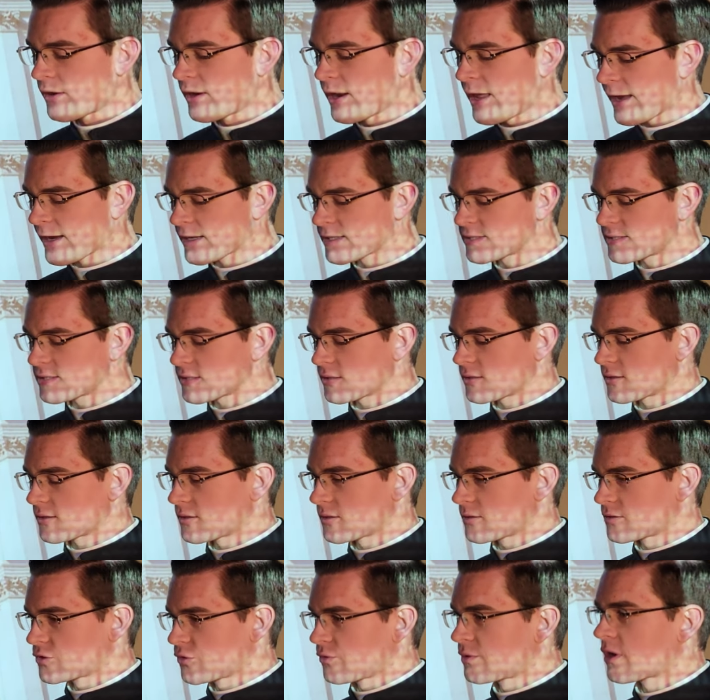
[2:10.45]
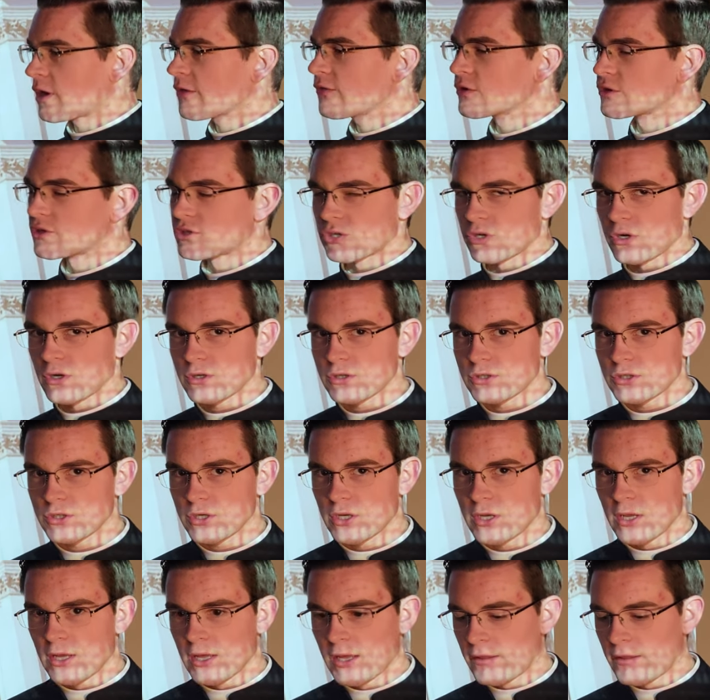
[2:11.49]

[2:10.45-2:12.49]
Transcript: next, to another church,